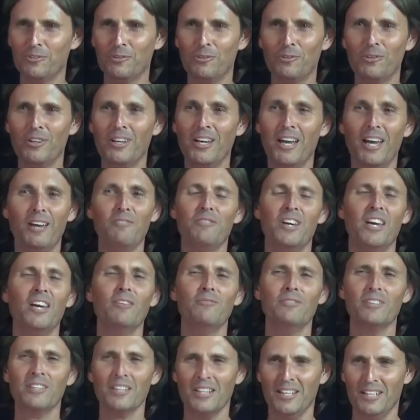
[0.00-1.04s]
nor have
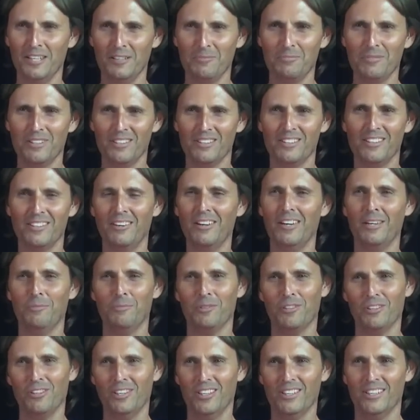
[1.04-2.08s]
ever claimed, that I
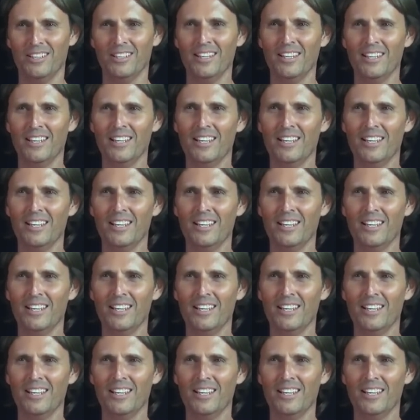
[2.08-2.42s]
am God.